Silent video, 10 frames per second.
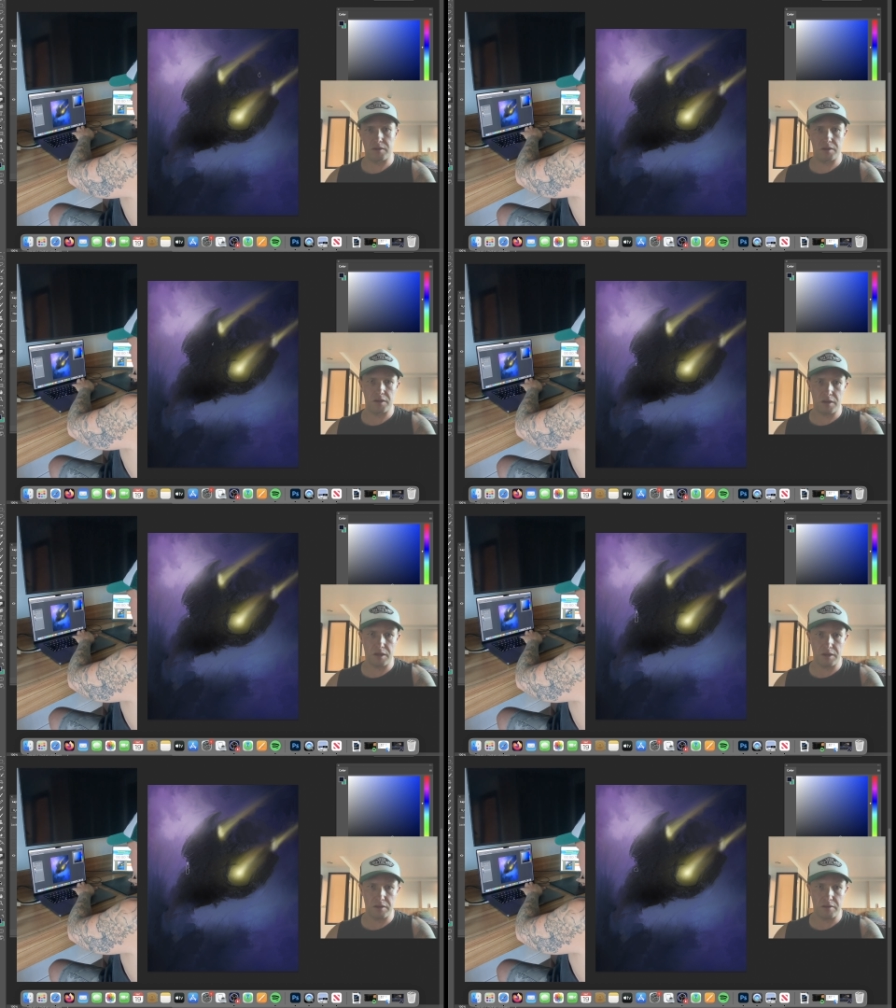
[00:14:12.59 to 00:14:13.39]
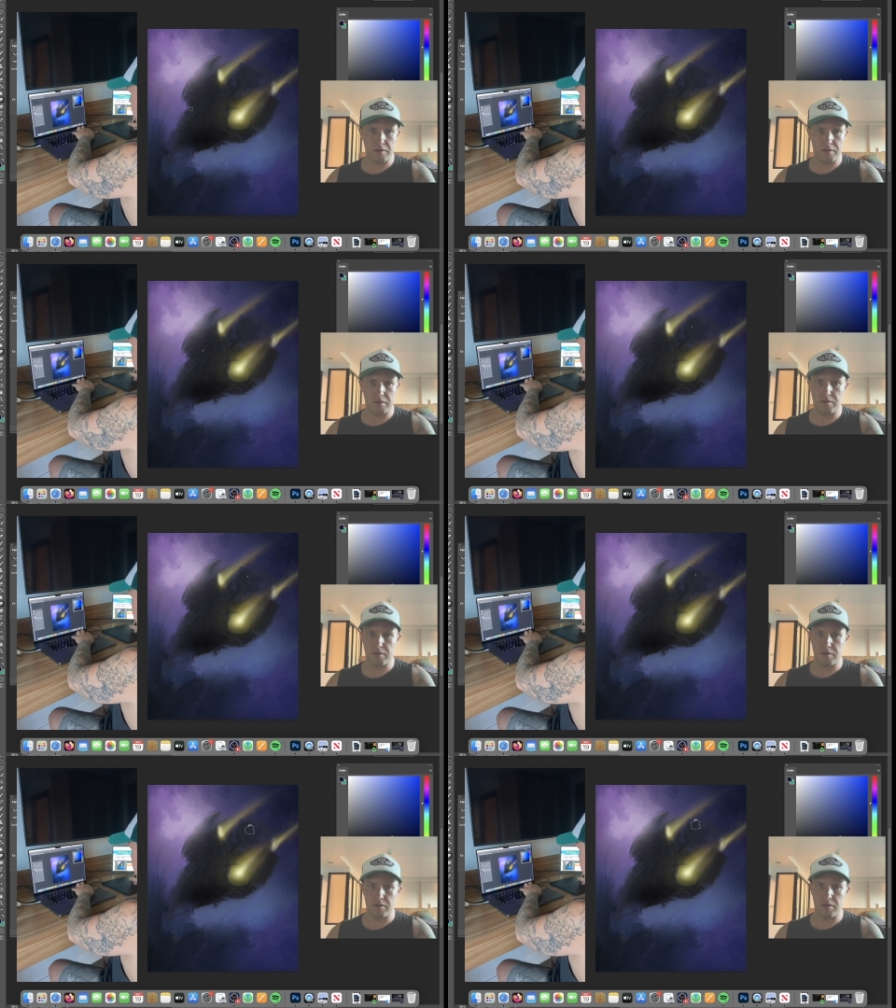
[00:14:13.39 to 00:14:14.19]
Okay.
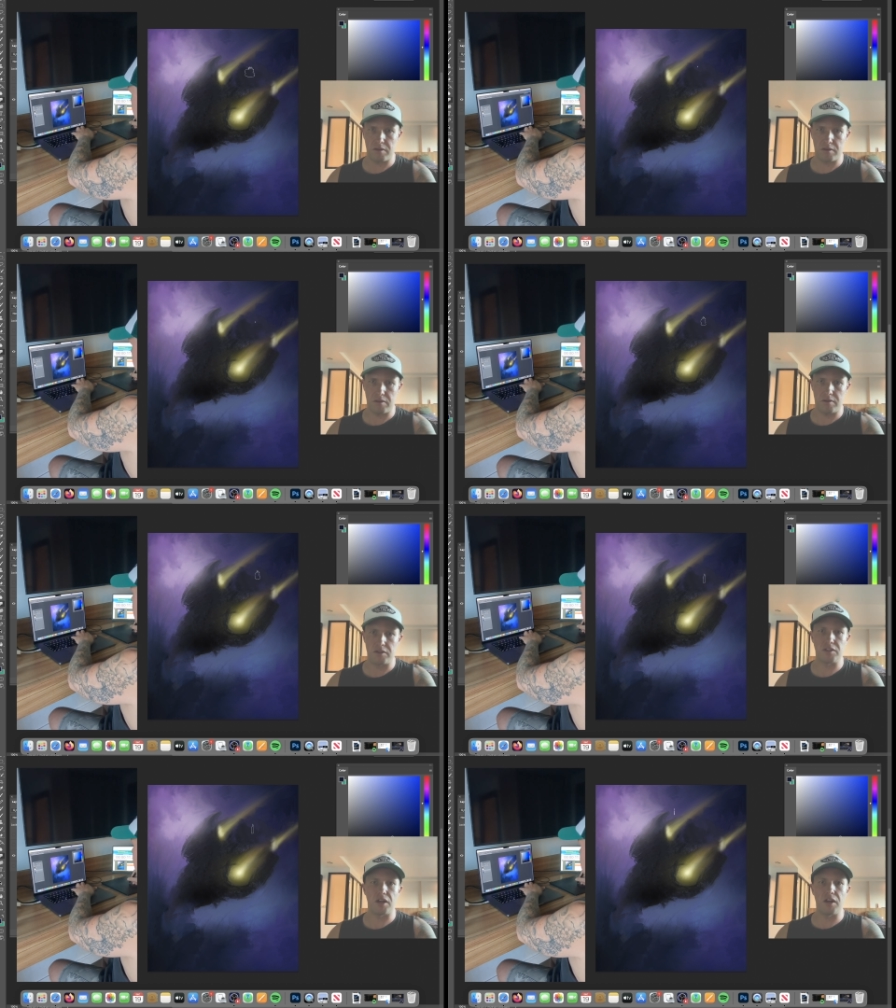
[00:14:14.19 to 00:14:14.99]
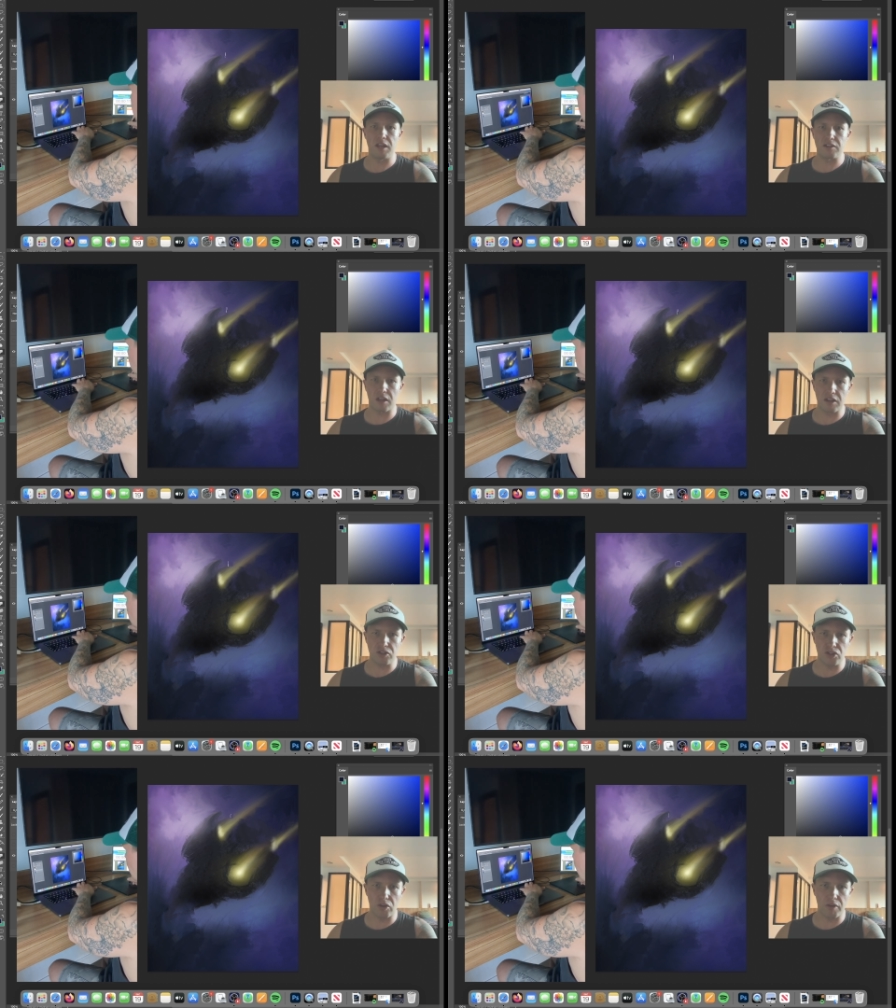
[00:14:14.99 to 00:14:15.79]
This is turning into like a
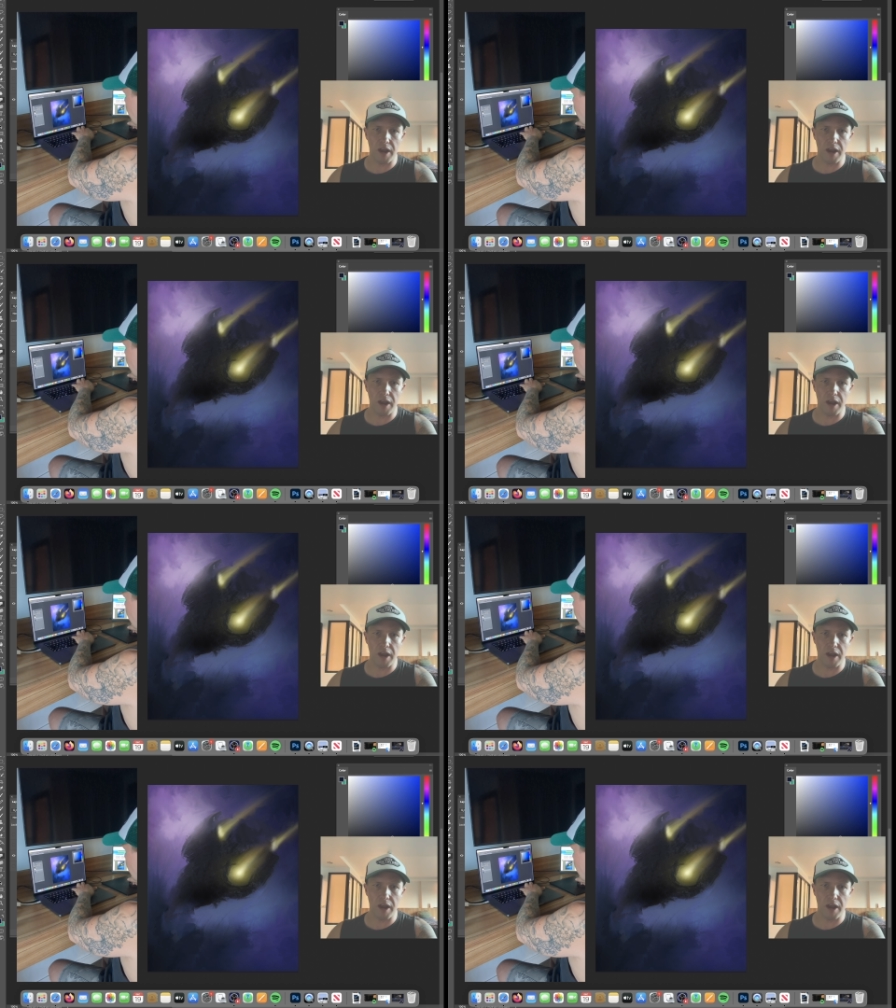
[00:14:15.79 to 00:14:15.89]
John